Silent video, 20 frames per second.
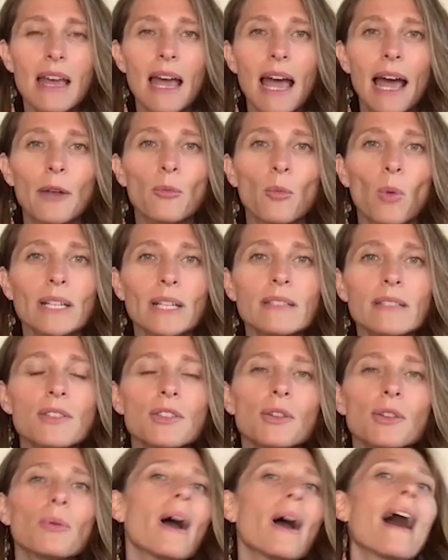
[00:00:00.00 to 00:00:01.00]
And once
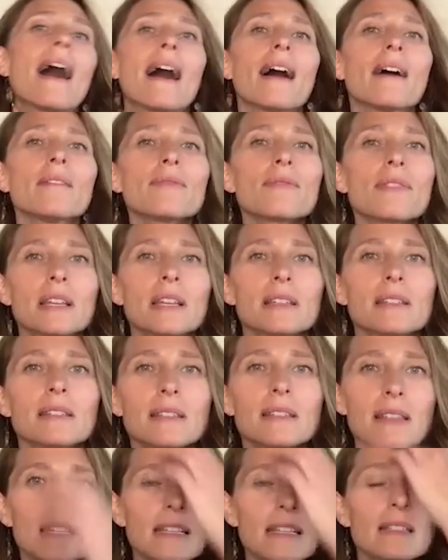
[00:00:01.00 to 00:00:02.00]
you have
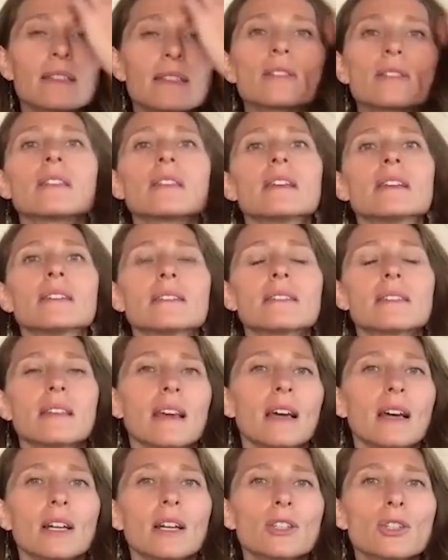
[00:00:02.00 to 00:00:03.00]
these
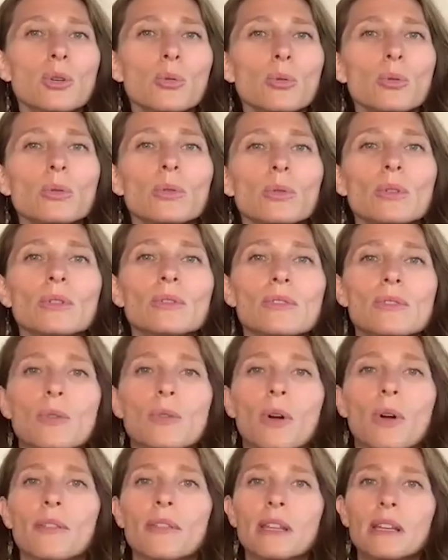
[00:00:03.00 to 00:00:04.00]
tools
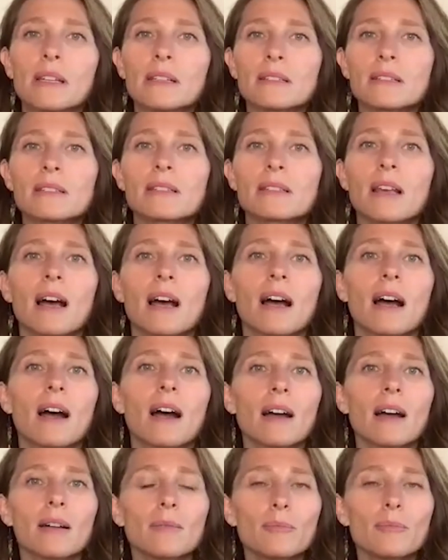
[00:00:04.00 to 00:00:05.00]
or these
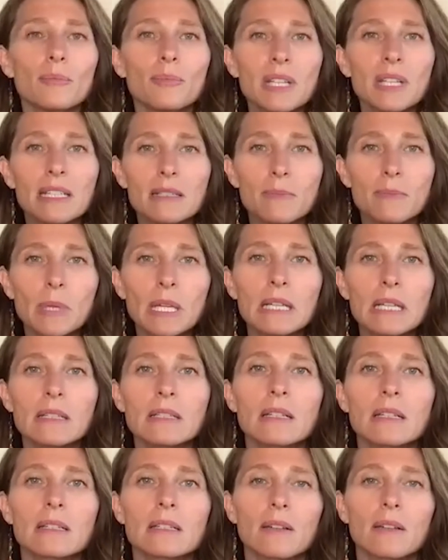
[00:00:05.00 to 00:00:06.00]

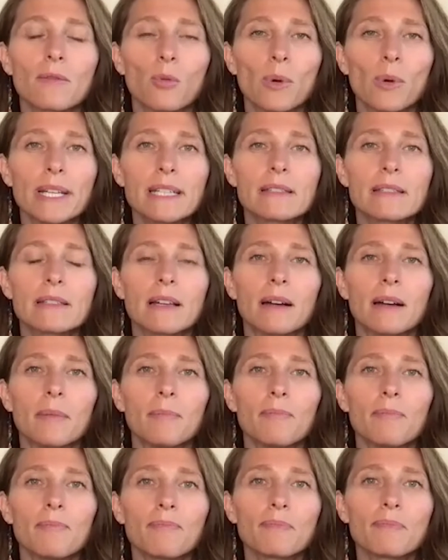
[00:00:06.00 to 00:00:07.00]
pieces of
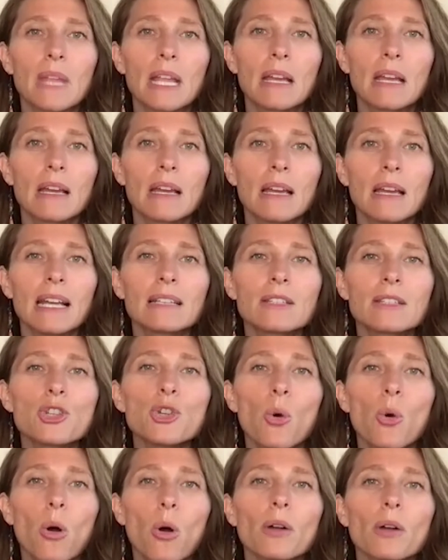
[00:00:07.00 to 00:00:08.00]
wisdom, it's
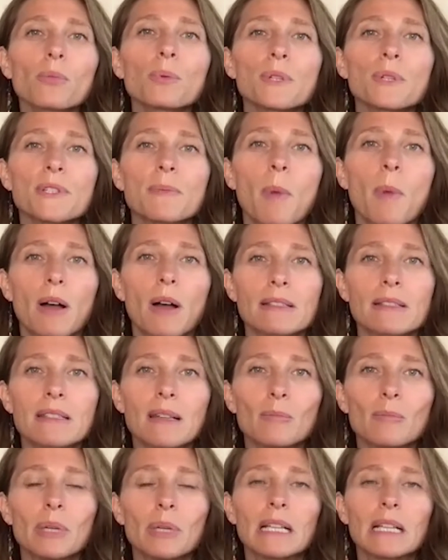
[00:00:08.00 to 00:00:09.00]
your
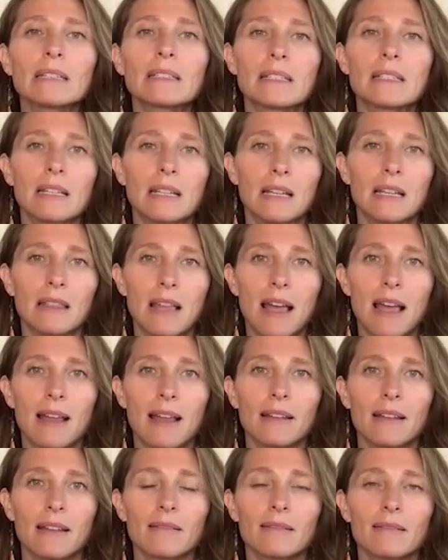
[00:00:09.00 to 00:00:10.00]
responsibility
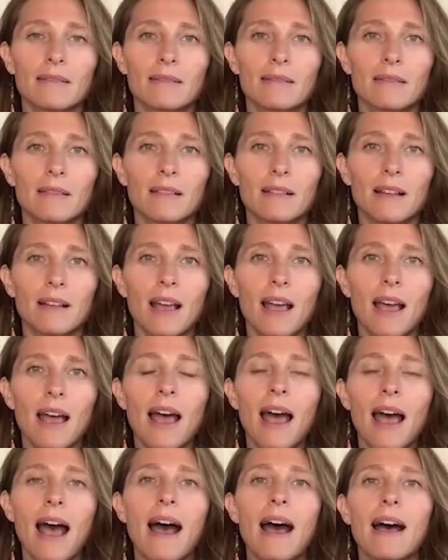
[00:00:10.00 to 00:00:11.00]
then,
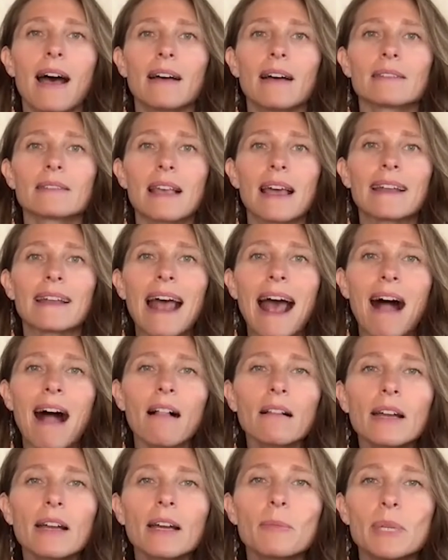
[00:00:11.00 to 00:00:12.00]
as an
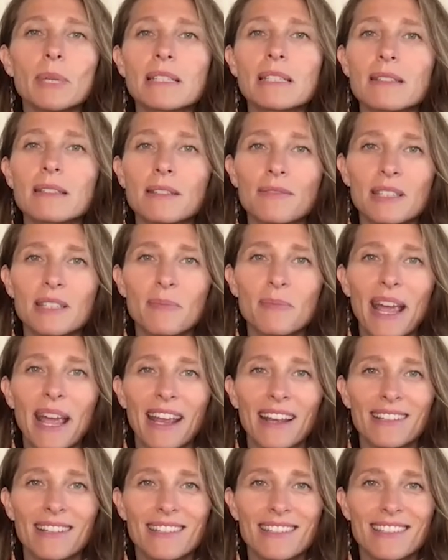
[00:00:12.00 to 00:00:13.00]
alchemist of
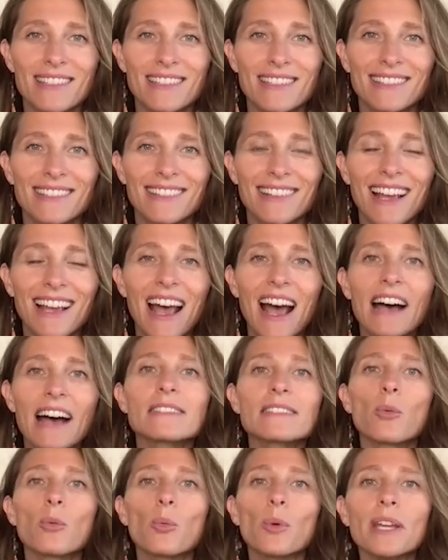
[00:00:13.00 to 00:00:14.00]
space,
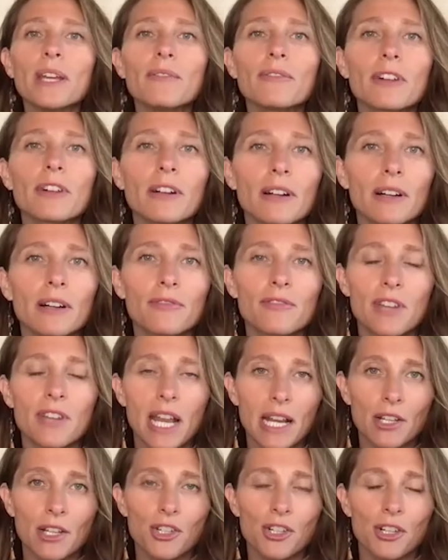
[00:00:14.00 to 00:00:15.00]
as a weaver of
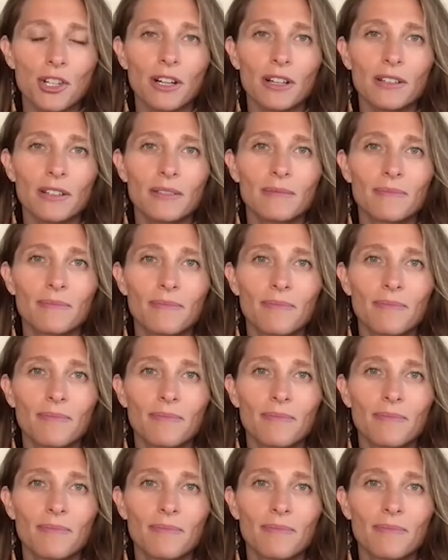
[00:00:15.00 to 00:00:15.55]
nature,